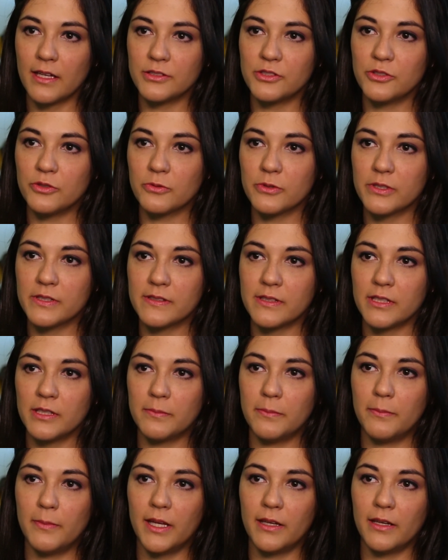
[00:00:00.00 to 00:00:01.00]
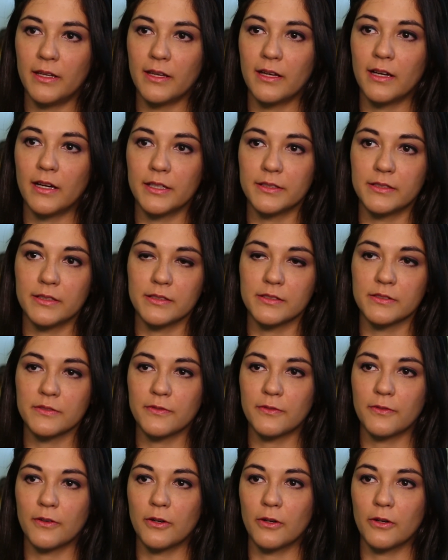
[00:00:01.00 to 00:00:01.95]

that you receive many guidance